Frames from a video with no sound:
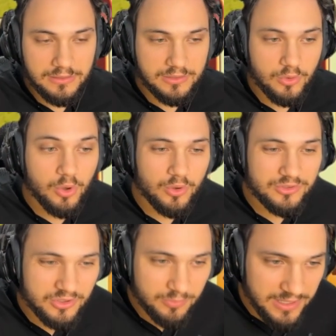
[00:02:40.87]
you'll
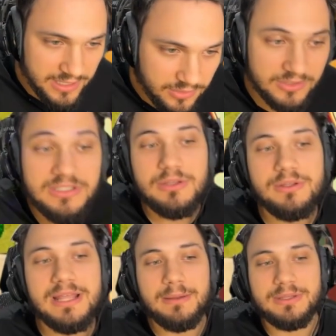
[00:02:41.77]
also be increasing your
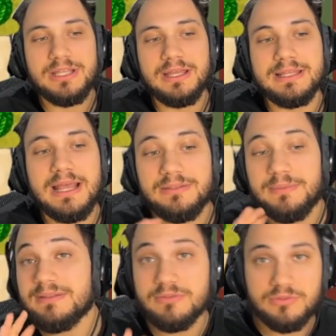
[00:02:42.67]
damage and attack
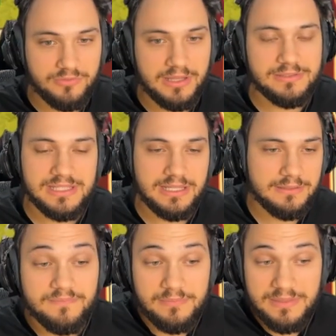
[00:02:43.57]
speed for 5 seconds.
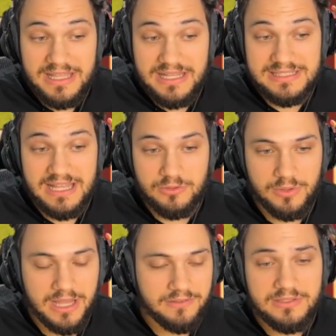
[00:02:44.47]
Besides that, we
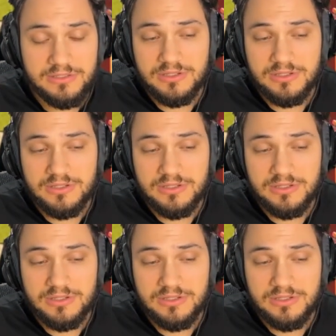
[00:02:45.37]
have the third